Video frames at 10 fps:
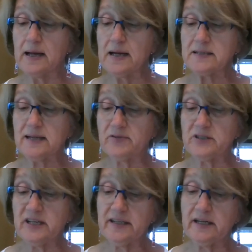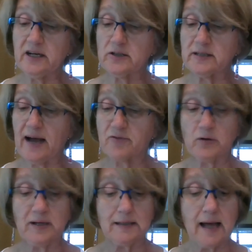17 years after
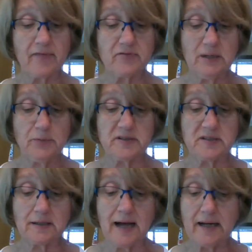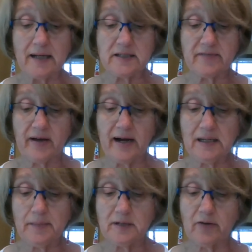he left, he was delighted to find
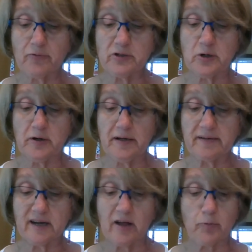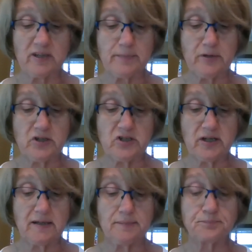himself returning to Southwest
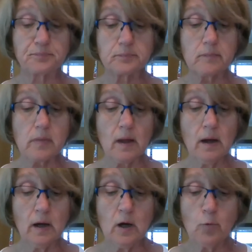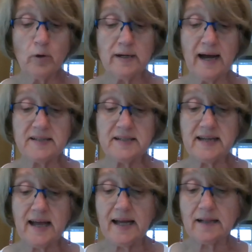Michigan. When not
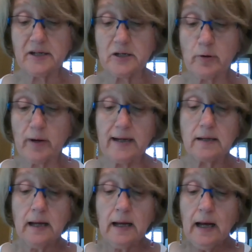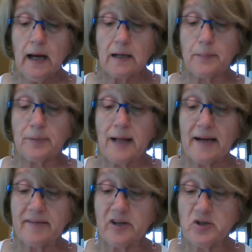detangling trade
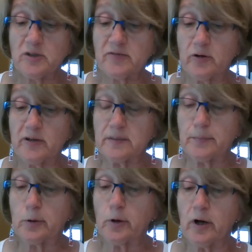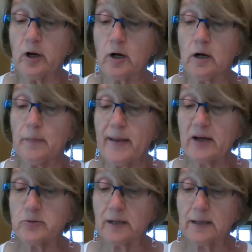compliance issues for his employer,
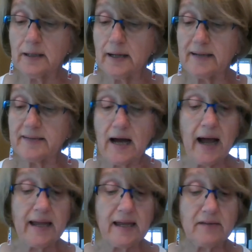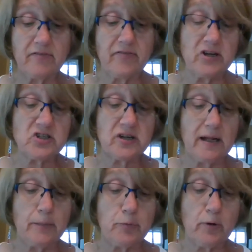Patrick likes to hike and fish and
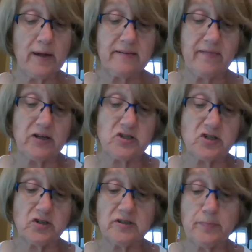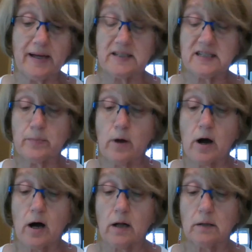embrace adventures big and
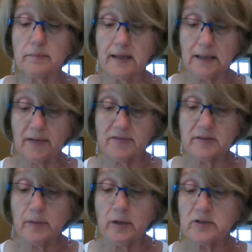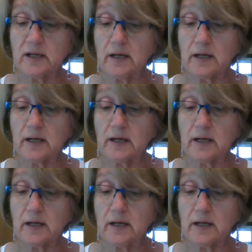small. He loves music,